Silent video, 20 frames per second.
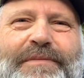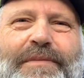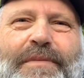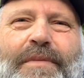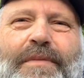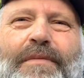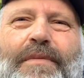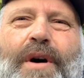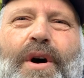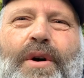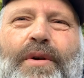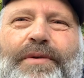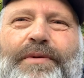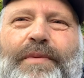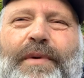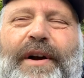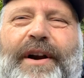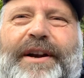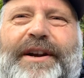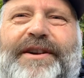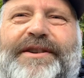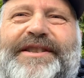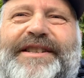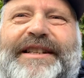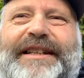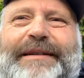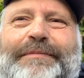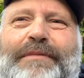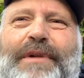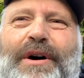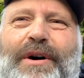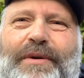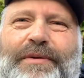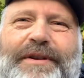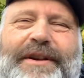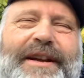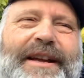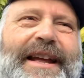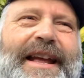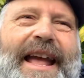mode where you're sleep mode
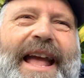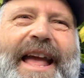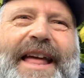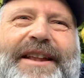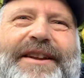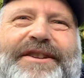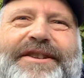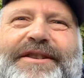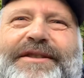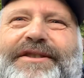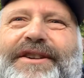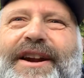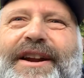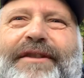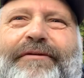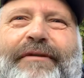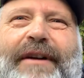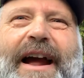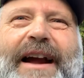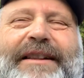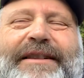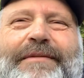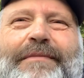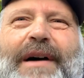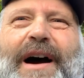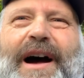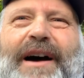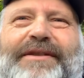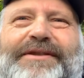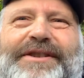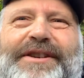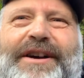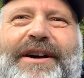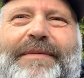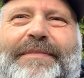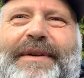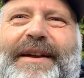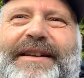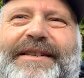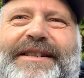and you're just trying to rack the miles
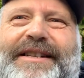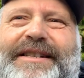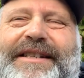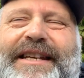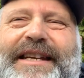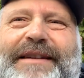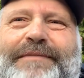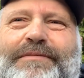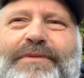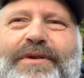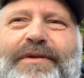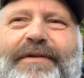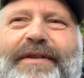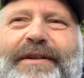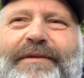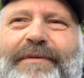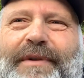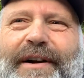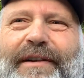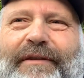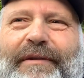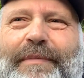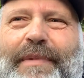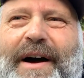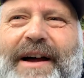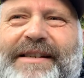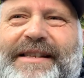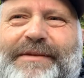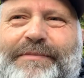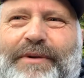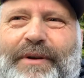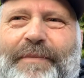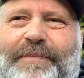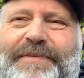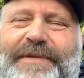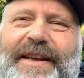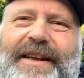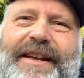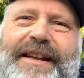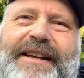up and just keep moving whatever possible.
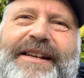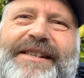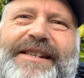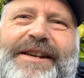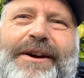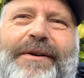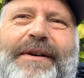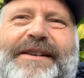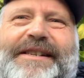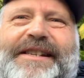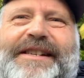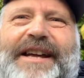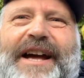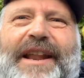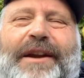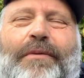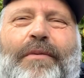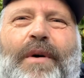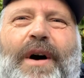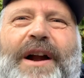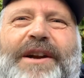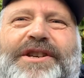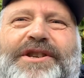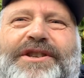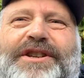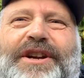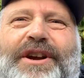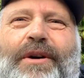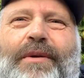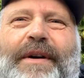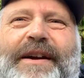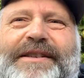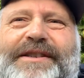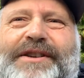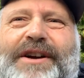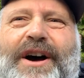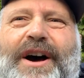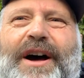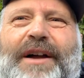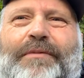So I just kind of watched the goings
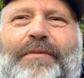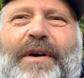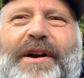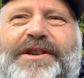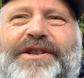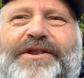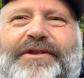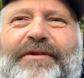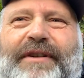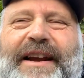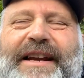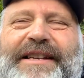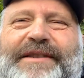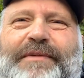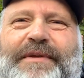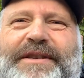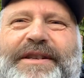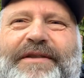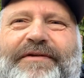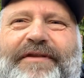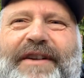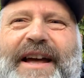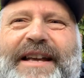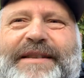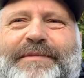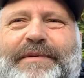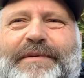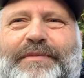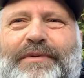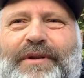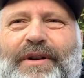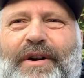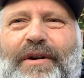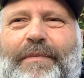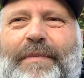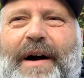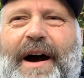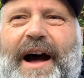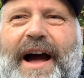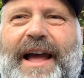on, watched the race, watched the fast people go
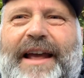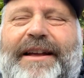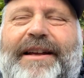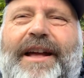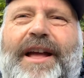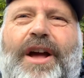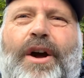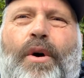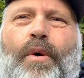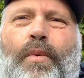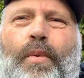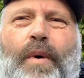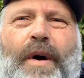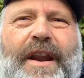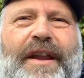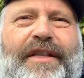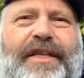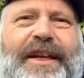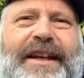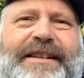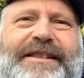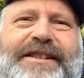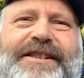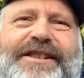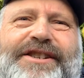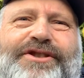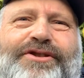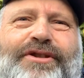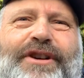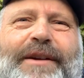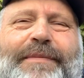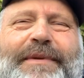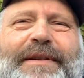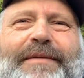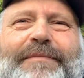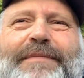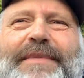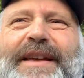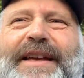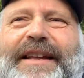by. One of the things that struck me
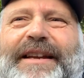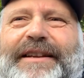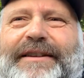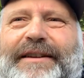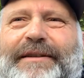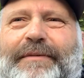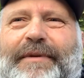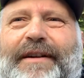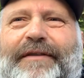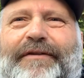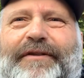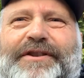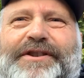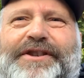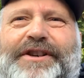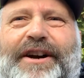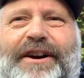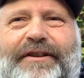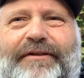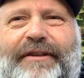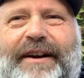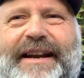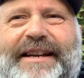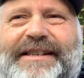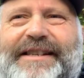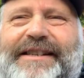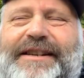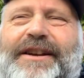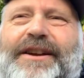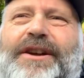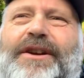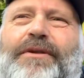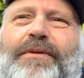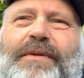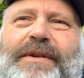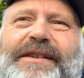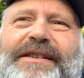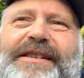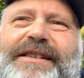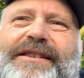immediately when I first started a race
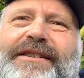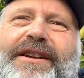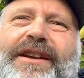was